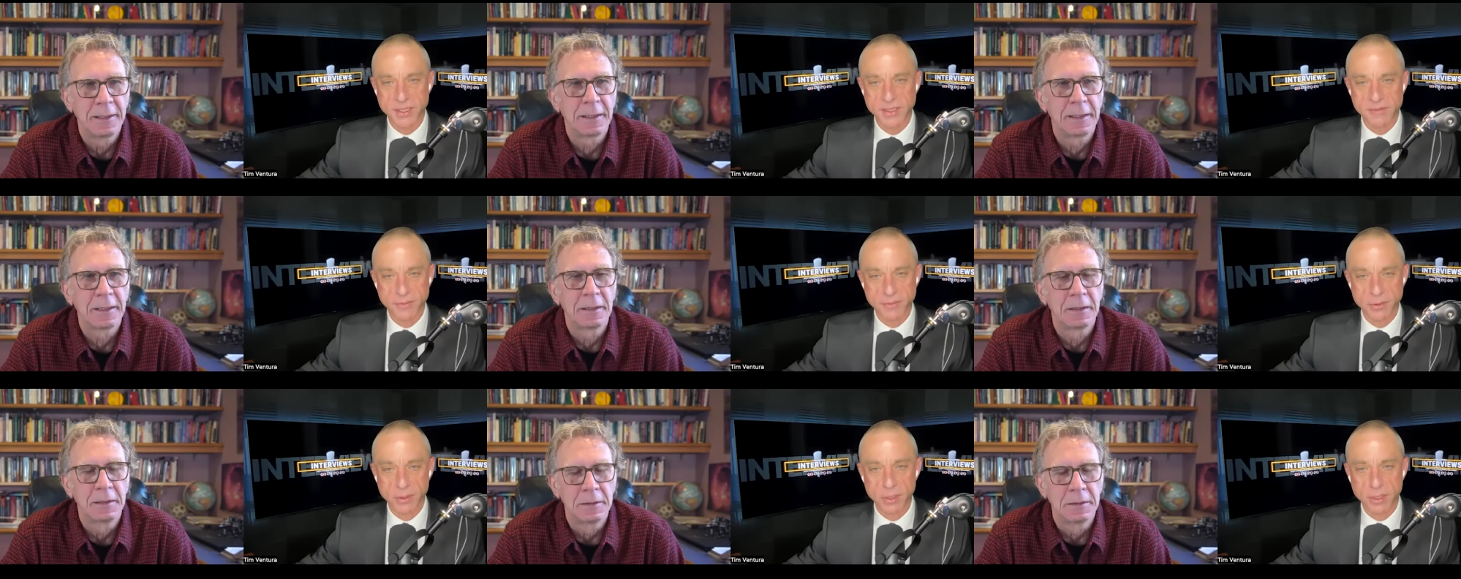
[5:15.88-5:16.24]

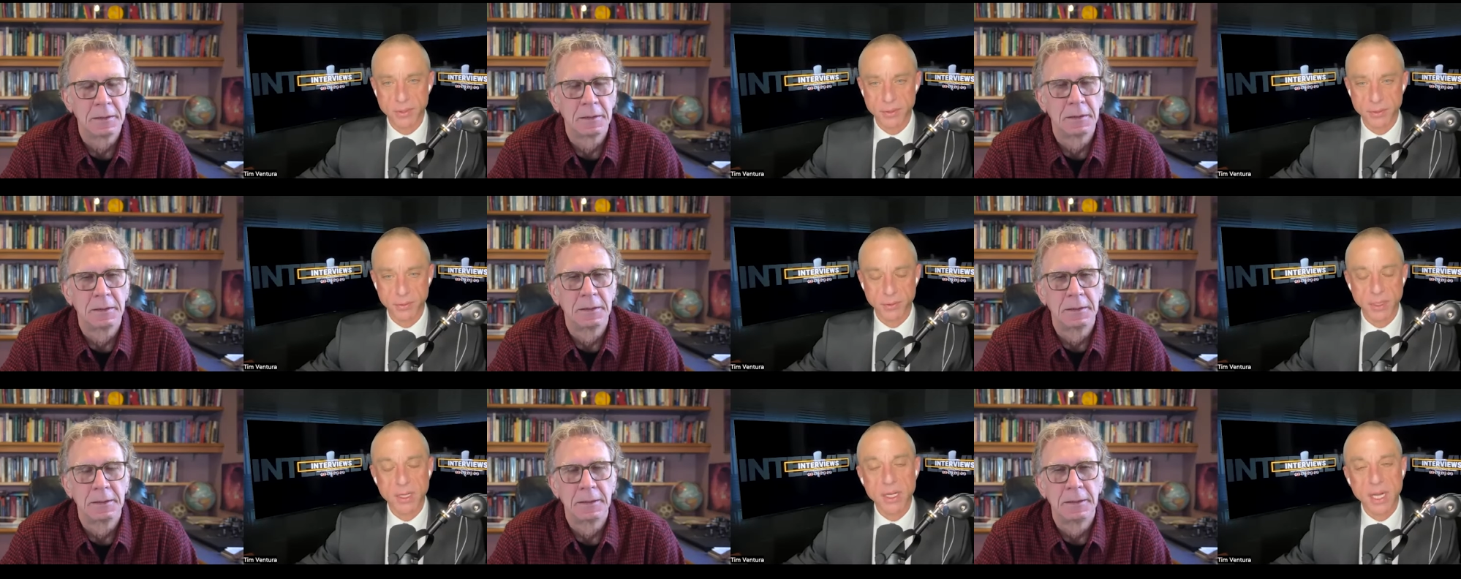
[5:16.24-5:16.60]
Speaker 1: you've gone
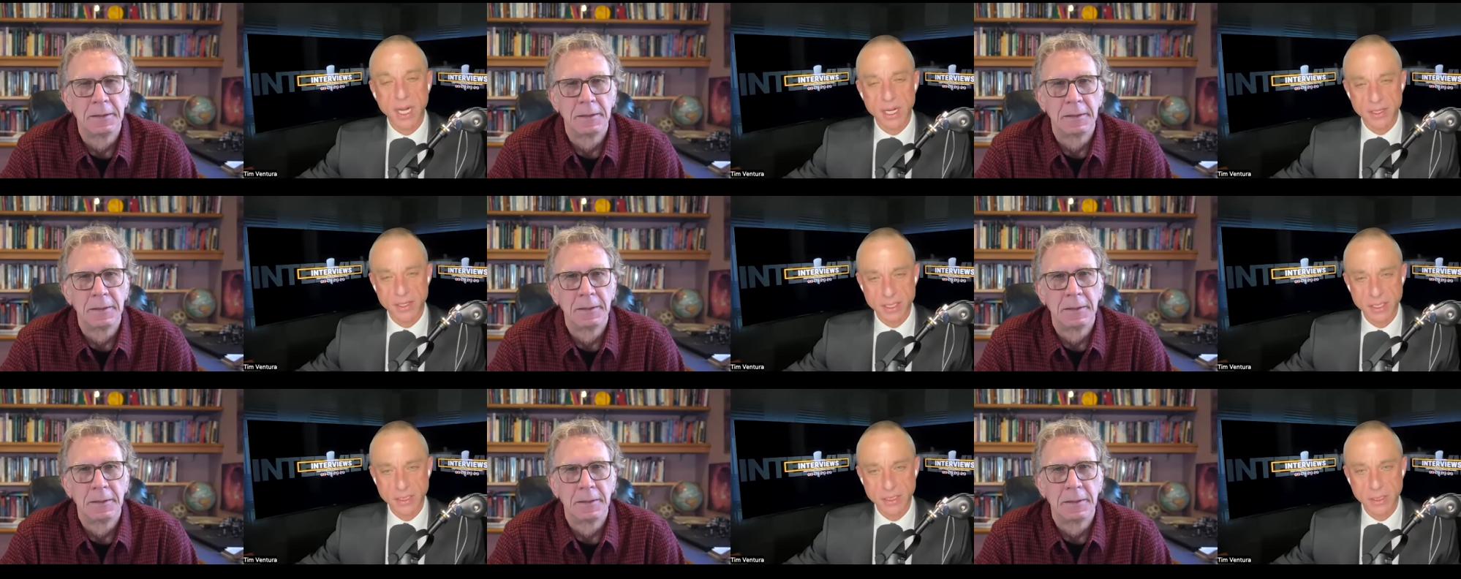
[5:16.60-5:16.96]
through I, I
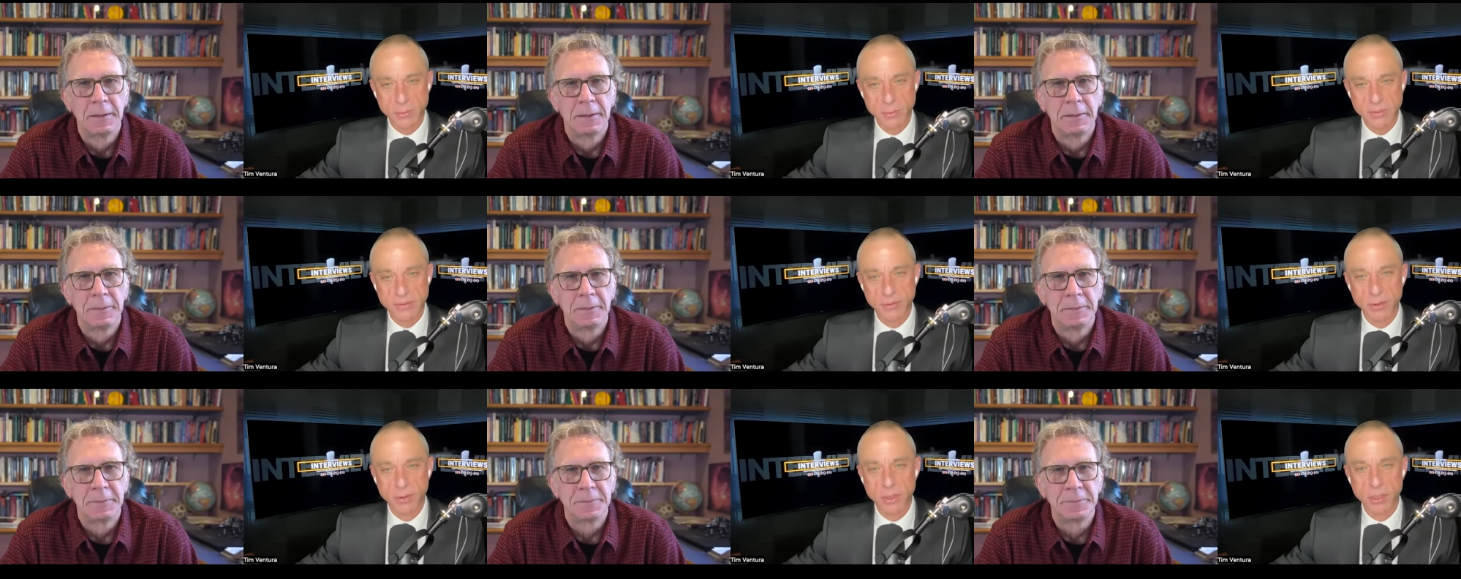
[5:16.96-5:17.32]
think that
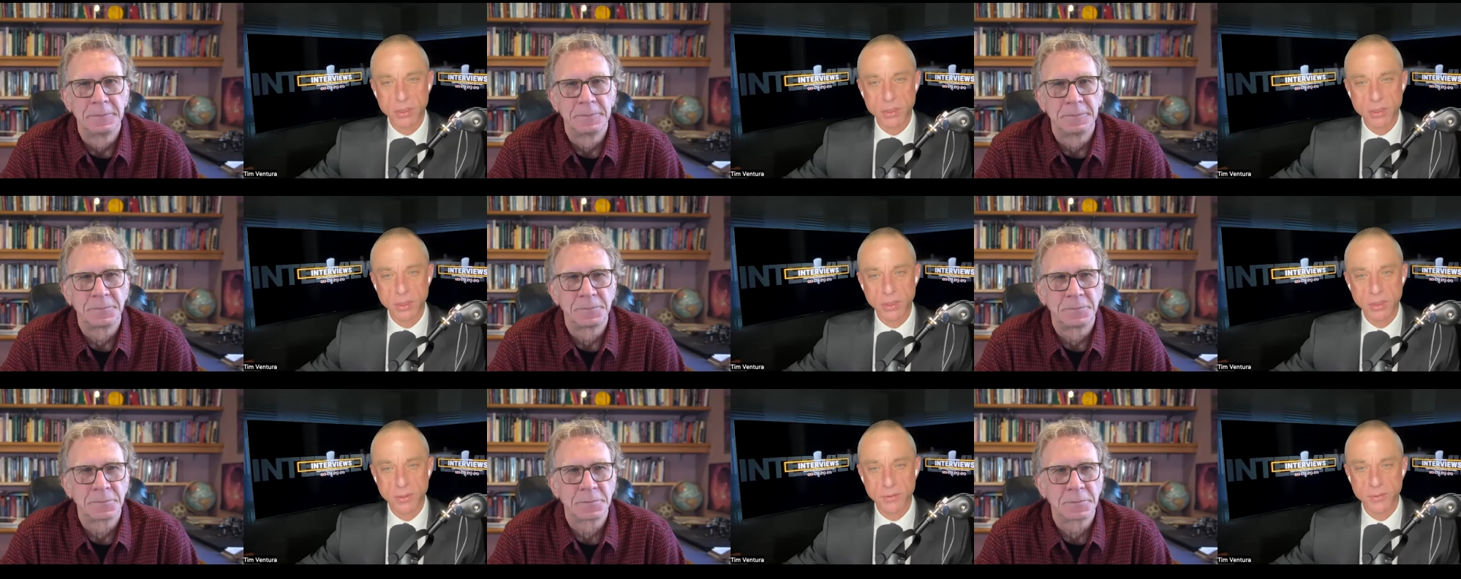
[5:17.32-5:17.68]
we've all
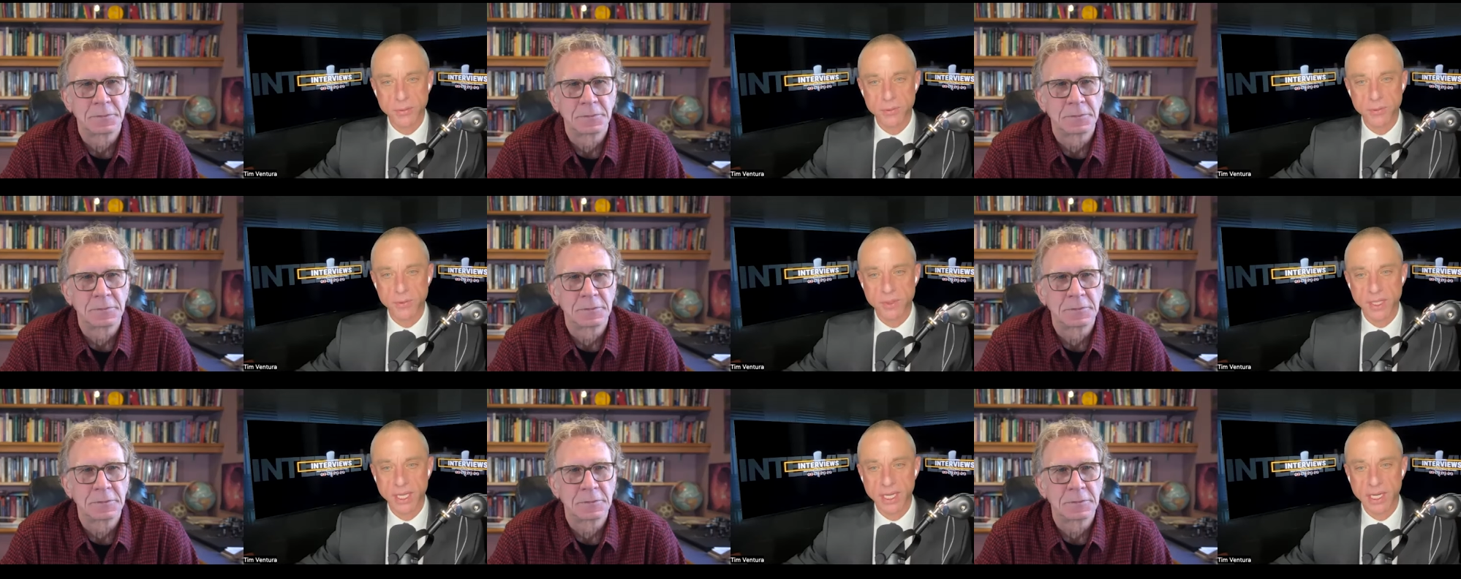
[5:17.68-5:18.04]
gone
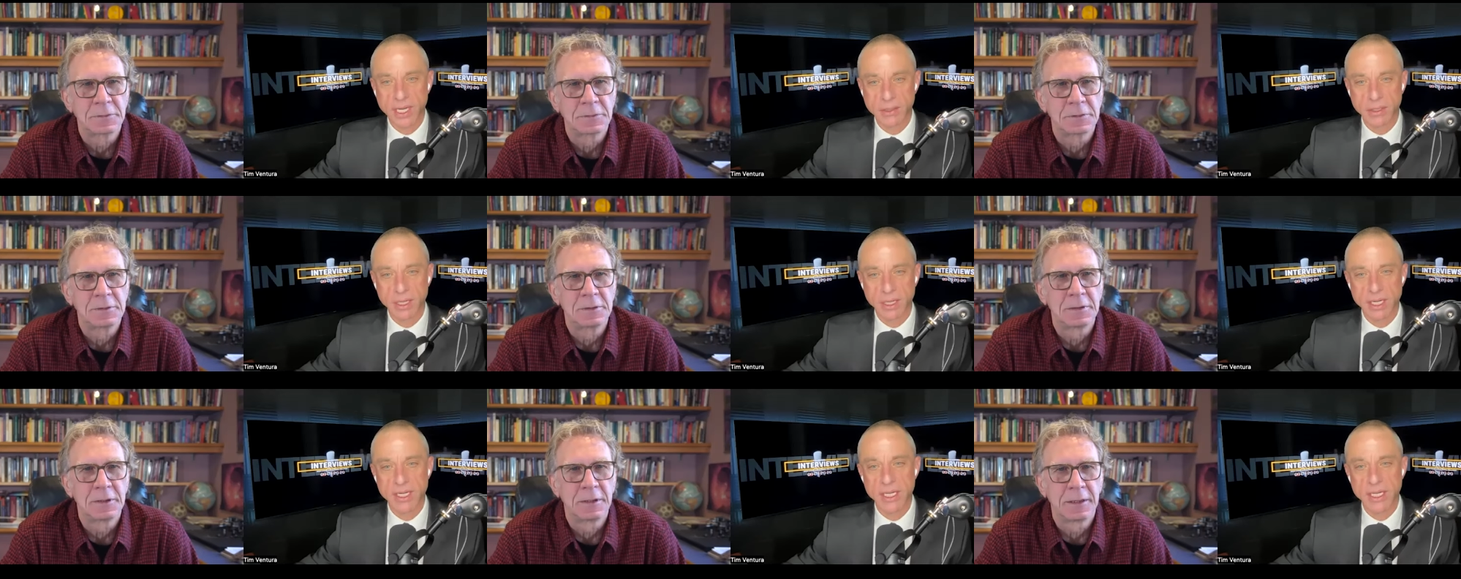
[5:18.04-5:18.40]
through that
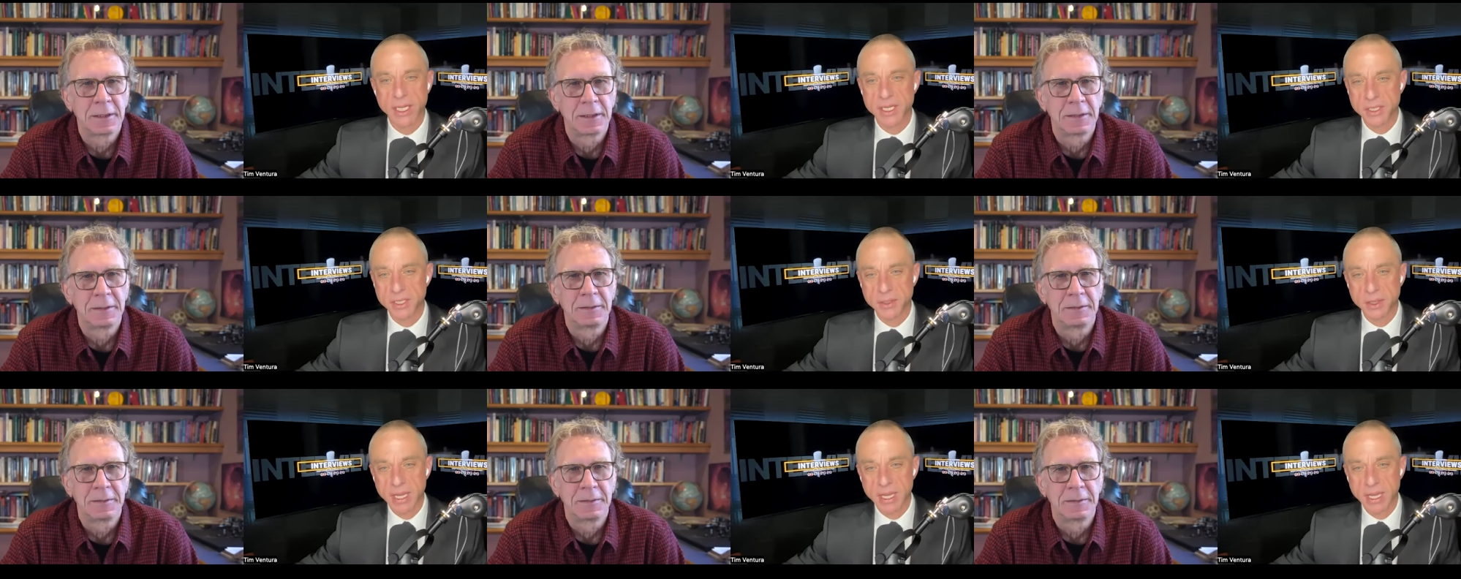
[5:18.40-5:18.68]
right and you